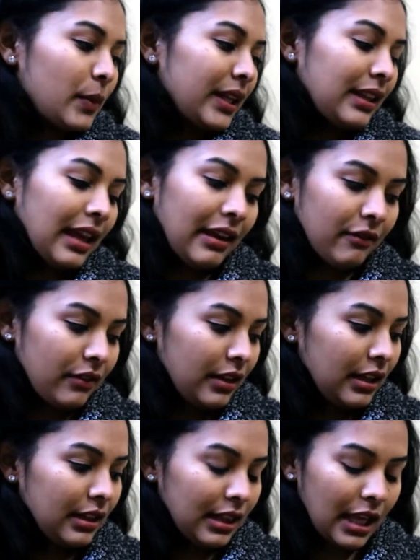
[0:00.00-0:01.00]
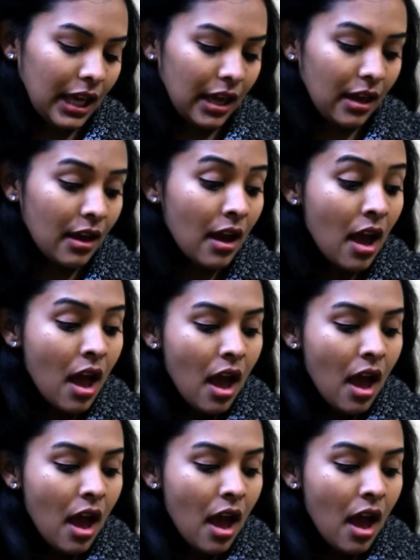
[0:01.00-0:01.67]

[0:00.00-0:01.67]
with everything.